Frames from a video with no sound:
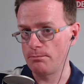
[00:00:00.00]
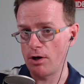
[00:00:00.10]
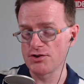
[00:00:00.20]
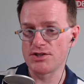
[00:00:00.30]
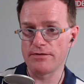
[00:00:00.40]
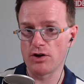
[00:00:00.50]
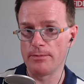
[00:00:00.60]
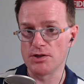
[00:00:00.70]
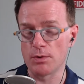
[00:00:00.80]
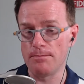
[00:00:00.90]
positive
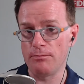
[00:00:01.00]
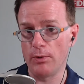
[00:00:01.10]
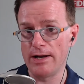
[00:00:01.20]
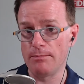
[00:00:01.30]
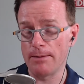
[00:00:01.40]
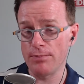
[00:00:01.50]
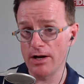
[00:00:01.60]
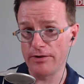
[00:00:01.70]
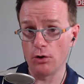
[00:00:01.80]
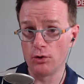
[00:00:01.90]
comments when my
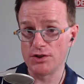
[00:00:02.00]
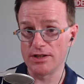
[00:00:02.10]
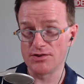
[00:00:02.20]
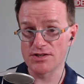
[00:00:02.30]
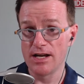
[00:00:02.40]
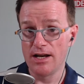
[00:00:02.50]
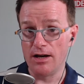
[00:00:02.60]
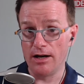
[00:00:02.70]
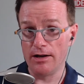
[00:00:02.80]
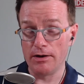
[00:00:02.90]
perfect audience
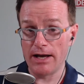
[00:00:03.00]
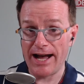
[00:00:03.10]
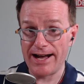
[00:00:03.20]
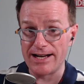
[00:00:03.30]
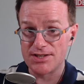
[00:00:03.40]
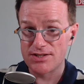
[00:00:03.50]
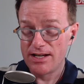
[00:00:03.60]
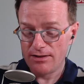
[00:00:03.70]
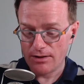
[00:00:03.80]
has